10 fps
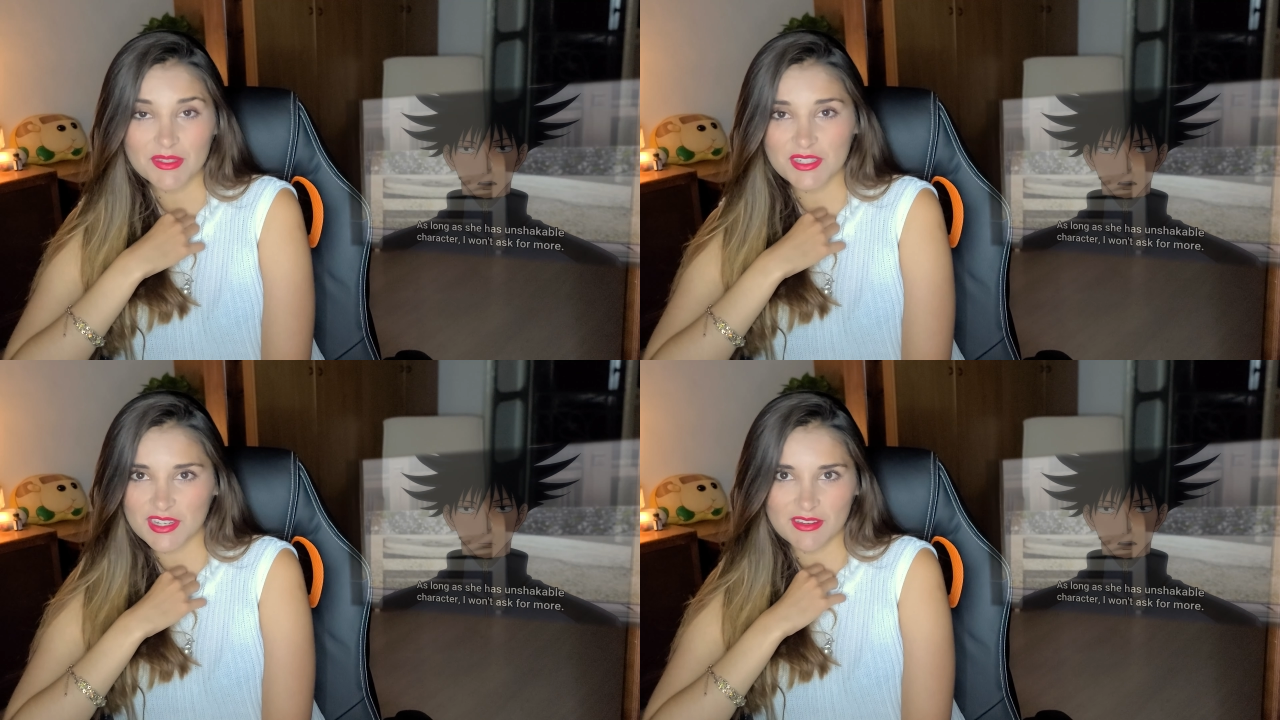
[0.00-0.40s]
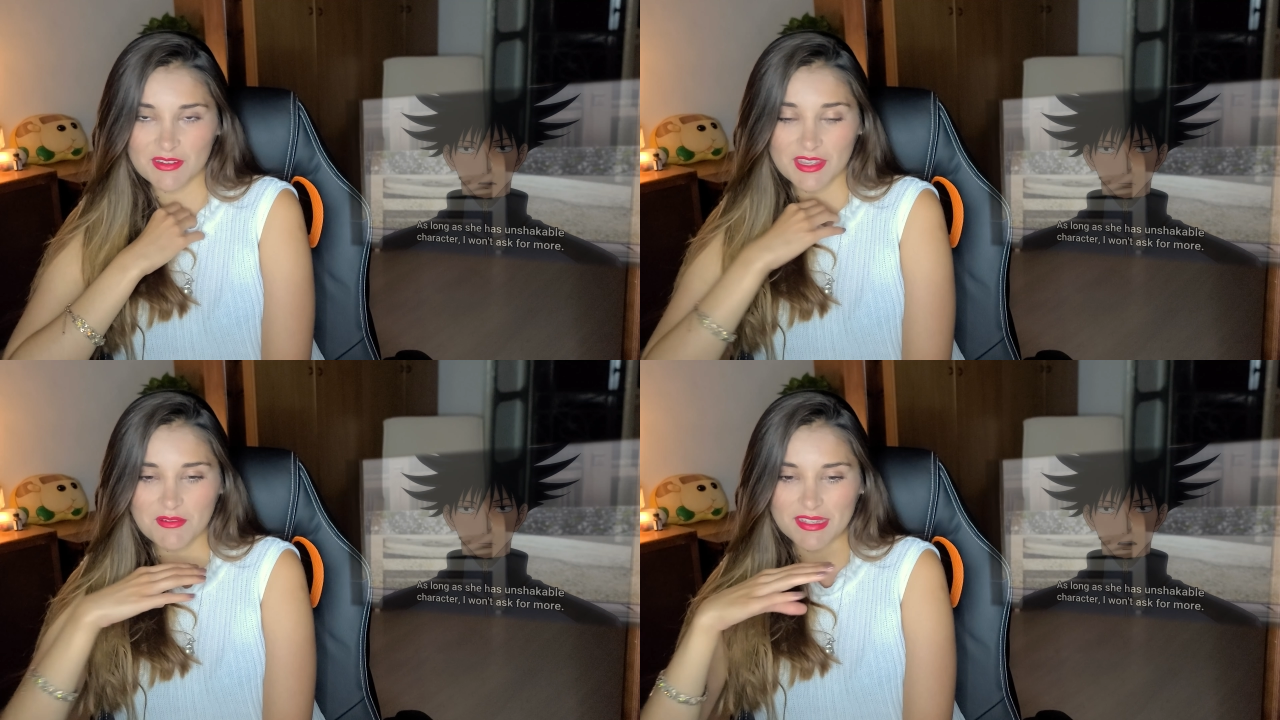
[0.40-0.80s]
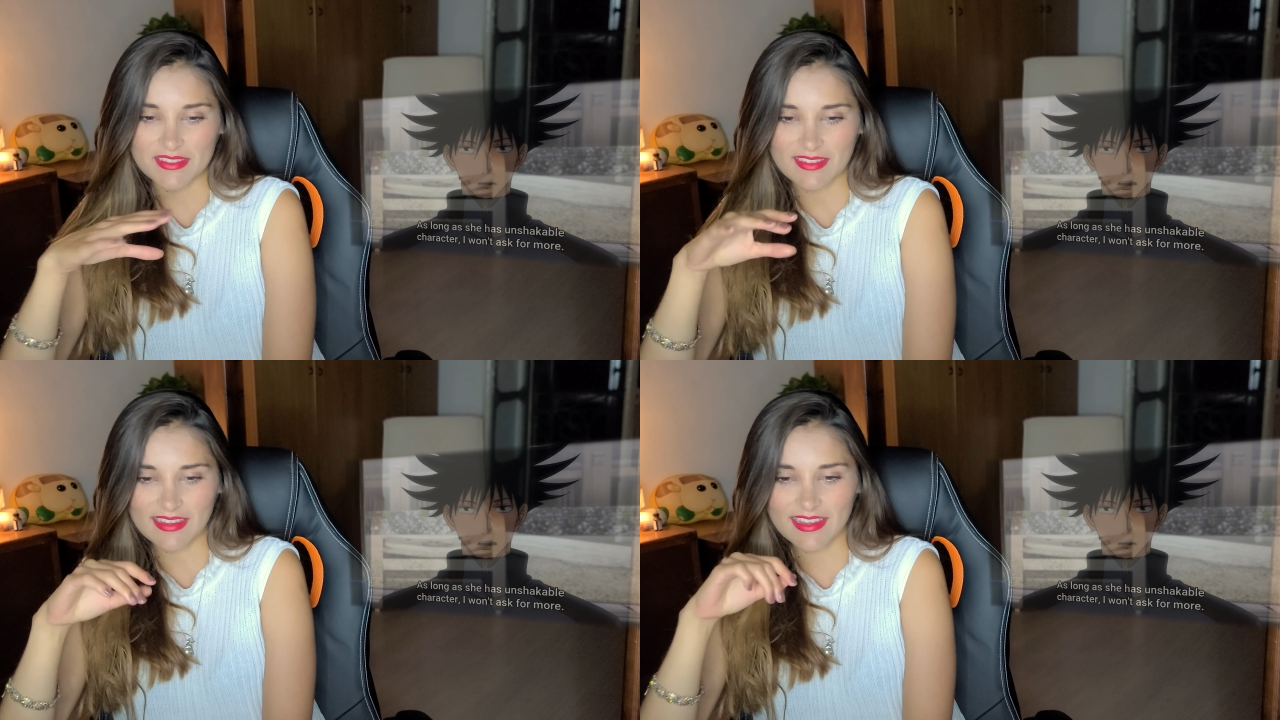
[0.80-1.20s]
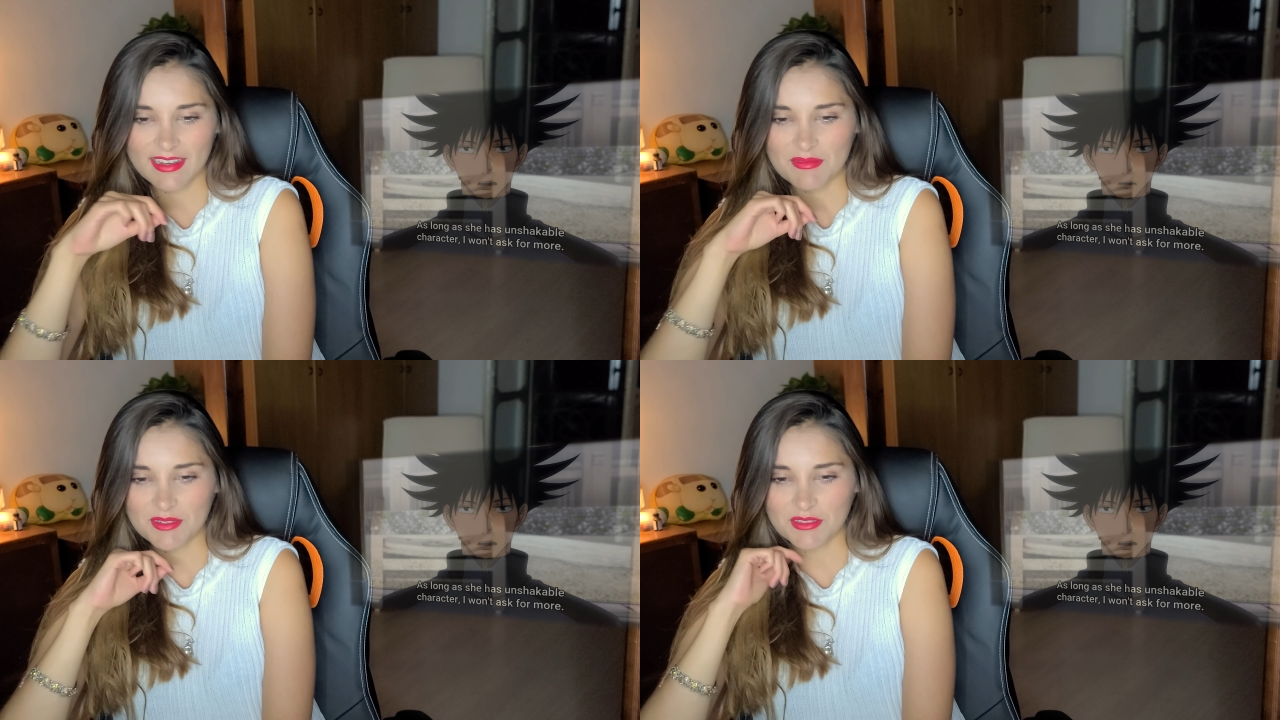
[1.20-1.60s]
but she he was
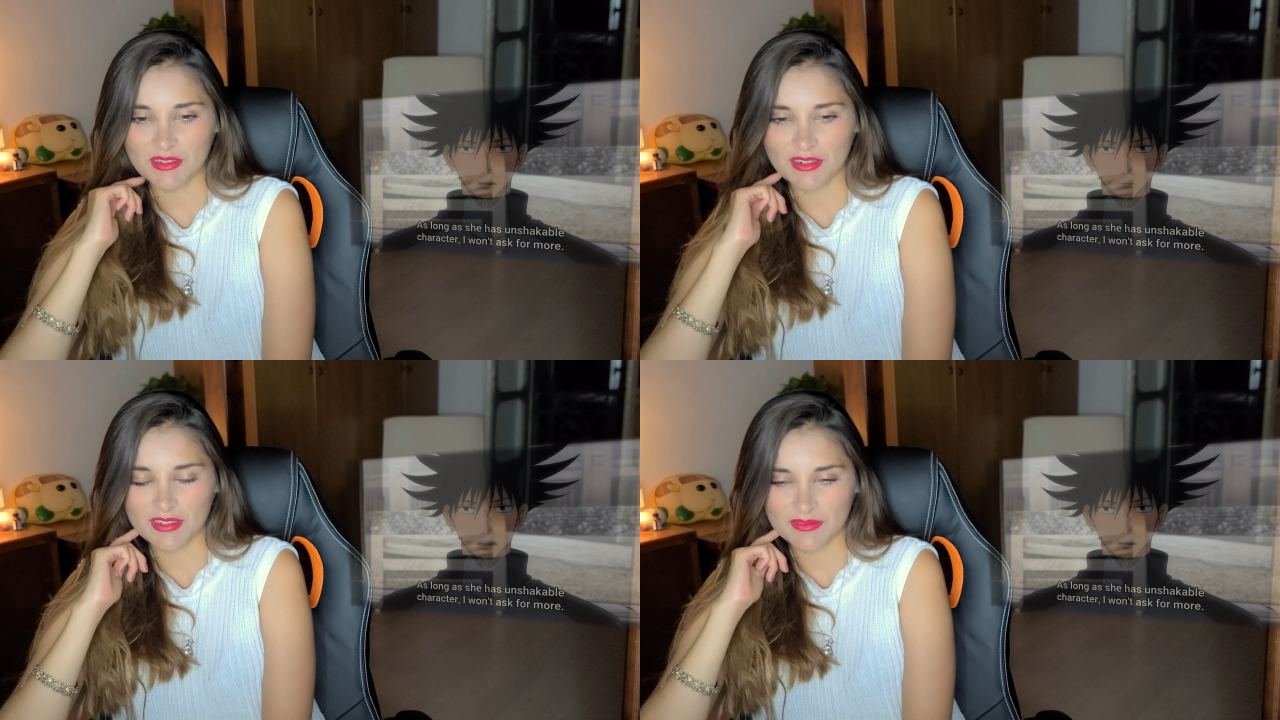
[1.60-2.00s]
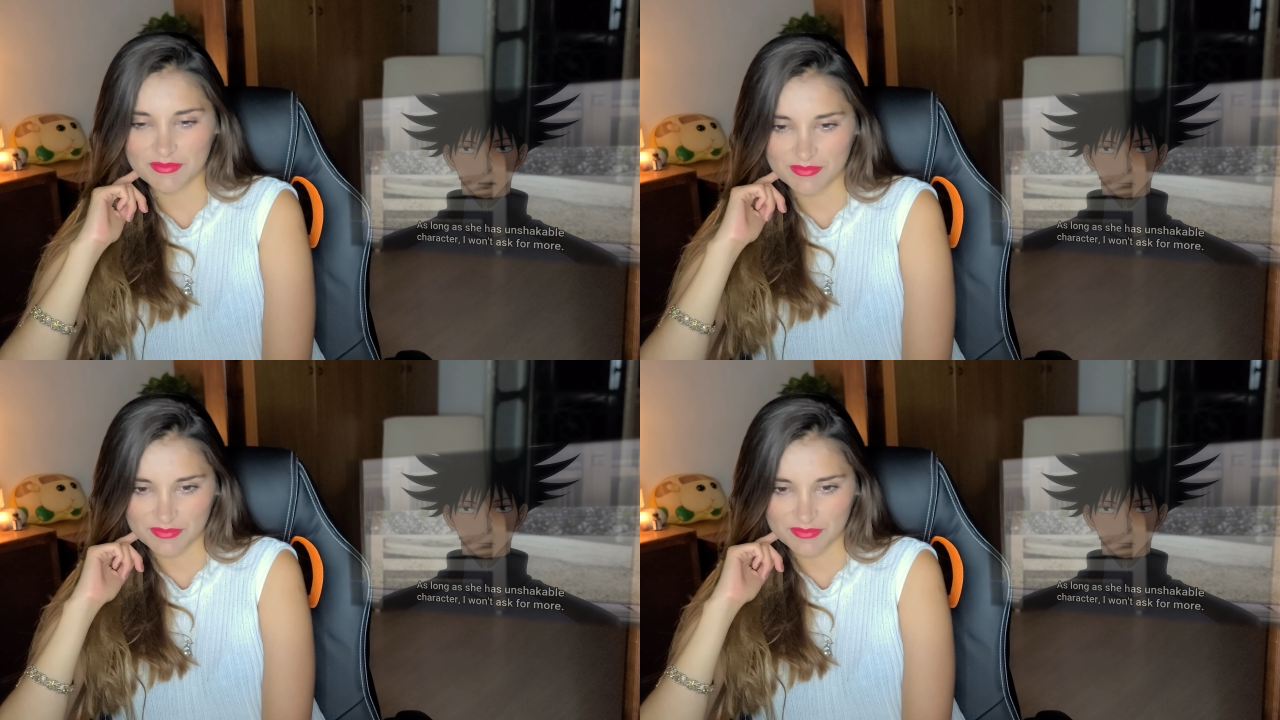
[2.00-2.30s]
thinking about her.